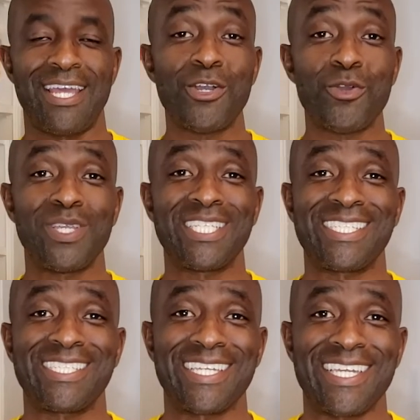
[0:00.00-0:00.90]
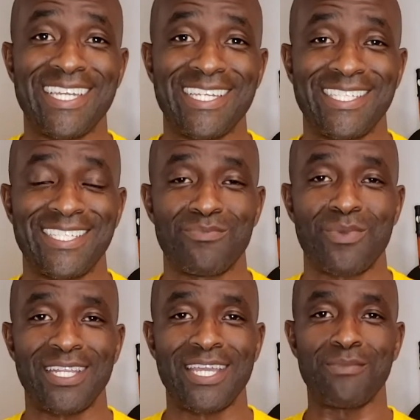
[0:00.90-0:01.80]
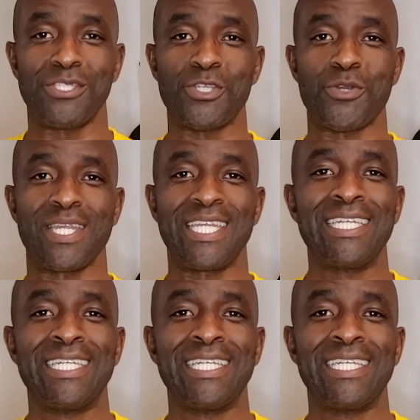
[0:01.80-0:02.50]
Hello, BTC Kids. My name is Yomi.